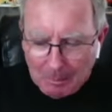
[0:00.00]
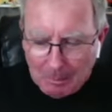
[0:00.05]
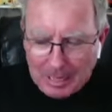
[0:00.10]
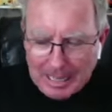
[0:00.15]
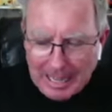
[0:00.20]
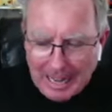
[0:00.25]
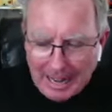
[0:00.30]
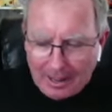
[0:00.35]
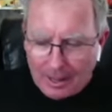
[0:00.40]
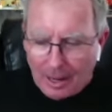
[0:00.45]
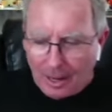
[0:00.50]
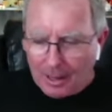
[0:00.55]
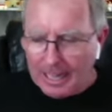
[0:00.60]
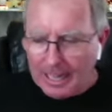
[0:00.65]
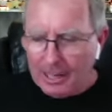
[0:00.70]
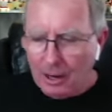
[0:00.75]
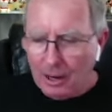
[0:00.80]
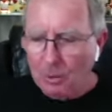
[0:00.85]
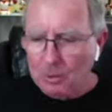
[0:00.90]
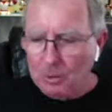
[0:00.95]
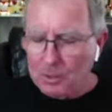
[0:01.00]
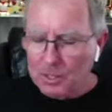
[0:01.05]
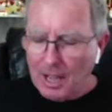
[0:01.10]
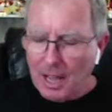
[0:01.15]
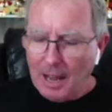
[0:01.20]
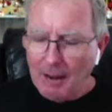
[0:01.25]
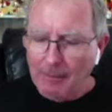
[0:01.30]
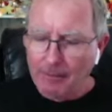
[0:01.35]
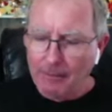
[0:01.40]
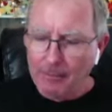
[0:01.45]
But yeah, Hee Haw was
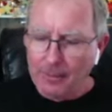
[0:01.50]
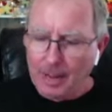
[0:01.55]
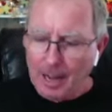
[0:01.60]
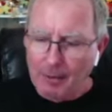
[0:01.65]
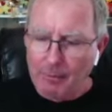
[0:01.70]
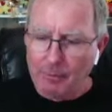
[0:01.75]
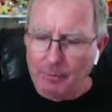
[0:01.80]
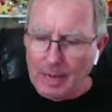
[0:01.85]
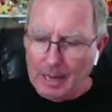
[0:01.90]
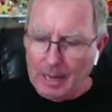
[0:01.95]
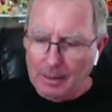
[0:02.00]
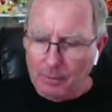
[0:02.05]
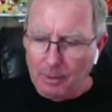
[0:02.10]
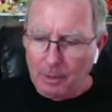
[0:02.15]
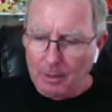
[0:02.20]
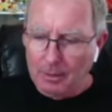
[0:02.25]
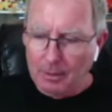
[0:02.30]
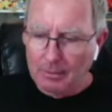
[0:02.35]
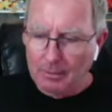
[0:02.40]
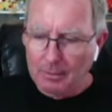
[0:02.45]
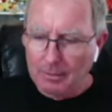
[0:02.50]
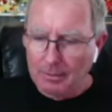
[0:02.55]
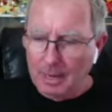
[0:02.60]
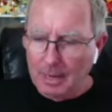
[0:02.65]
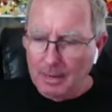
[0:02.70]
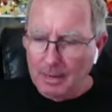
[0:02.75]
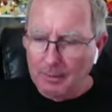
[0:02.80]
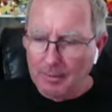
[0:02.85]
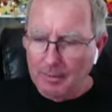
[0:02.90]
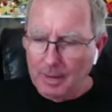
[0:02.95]
not a not a favorite,
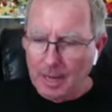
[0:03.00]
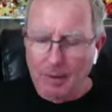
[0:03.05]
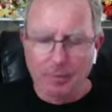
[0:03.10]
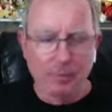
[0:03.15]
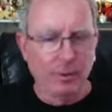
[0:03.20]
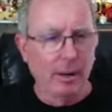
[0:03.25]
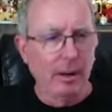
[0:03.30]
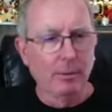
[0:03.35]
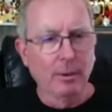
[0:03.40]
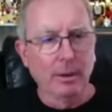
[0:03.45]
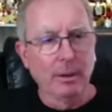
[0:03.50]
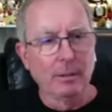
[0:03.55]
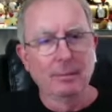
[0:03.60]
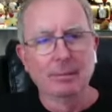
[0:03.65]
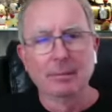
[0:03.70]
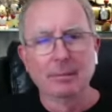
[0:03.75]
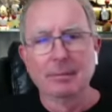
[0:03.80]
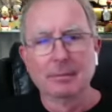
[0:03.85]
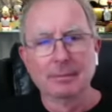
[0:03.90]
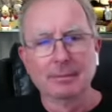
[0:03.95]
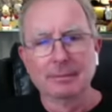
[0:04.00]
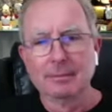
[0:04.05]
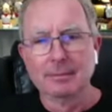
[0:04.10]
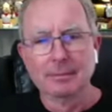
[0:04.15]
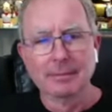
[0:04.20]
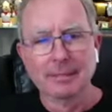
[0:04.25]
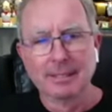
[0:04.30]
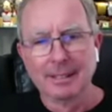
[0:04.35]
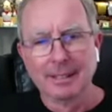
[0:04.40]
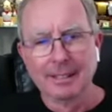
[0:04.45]
not a not a favorite.
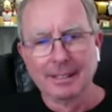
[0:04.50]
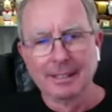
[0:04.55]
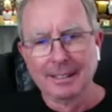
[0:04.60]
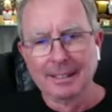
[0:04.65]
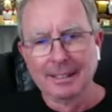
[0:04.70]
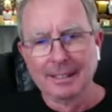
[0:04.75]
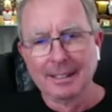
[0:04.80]
Yeah, go ahead.